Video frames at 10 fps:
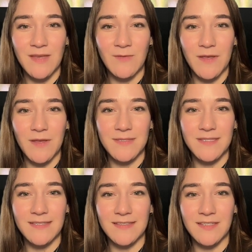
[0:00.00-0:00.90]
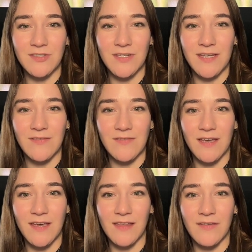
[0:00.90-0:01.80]
Jamie and William discussing
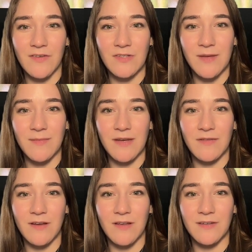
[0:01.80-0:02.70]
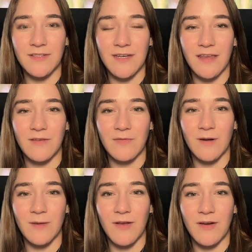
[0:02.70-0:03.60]
Geneva. I love how Jamie never utters a
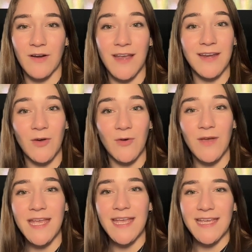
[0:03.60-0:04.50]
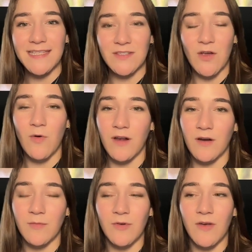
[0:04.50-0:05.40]
negative word about her. I know,
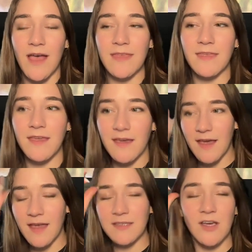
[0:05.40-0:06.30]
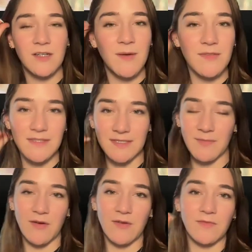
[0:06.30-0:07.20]
so honorable. I think I talked about
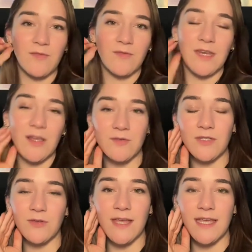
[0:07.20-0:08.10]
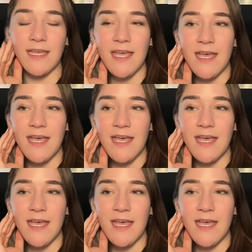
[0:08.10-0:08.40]
this in my review video too.